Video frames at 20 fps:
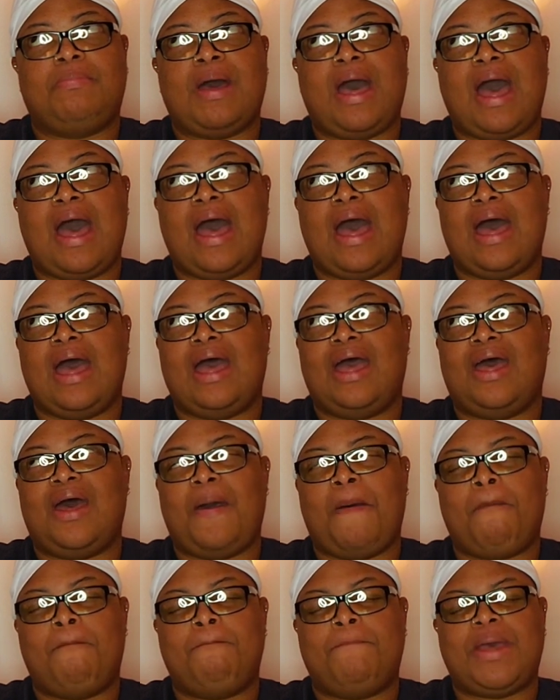by
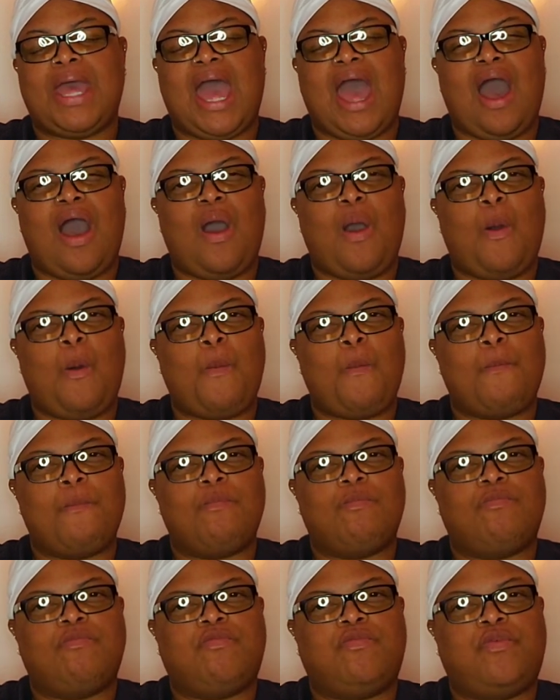about
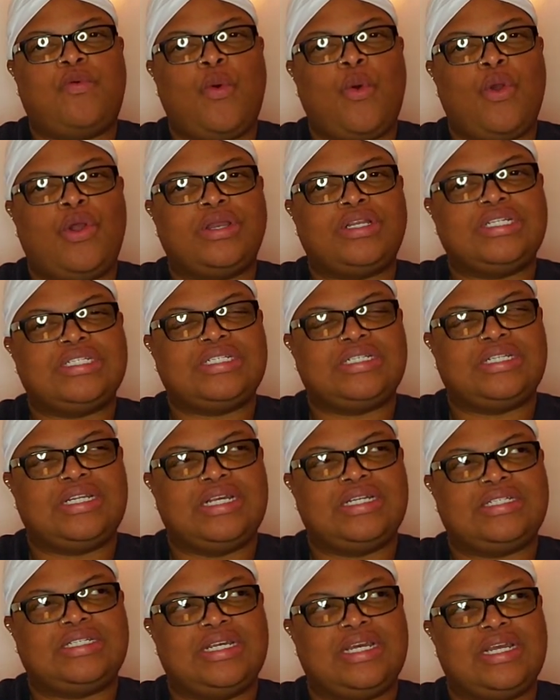four to
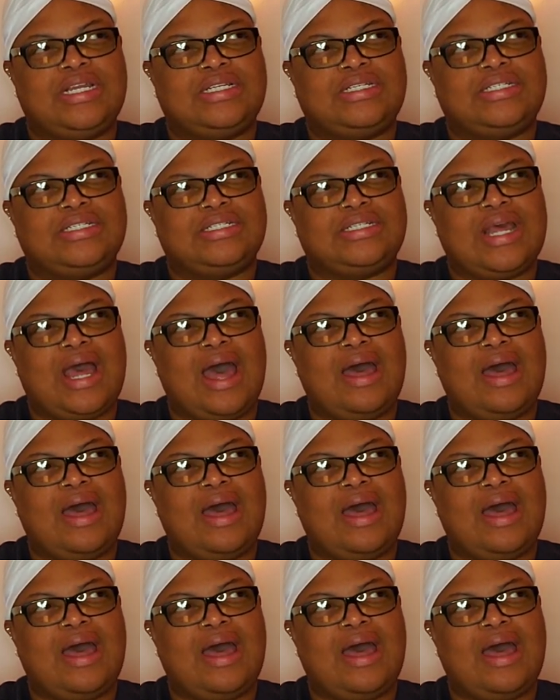six inches.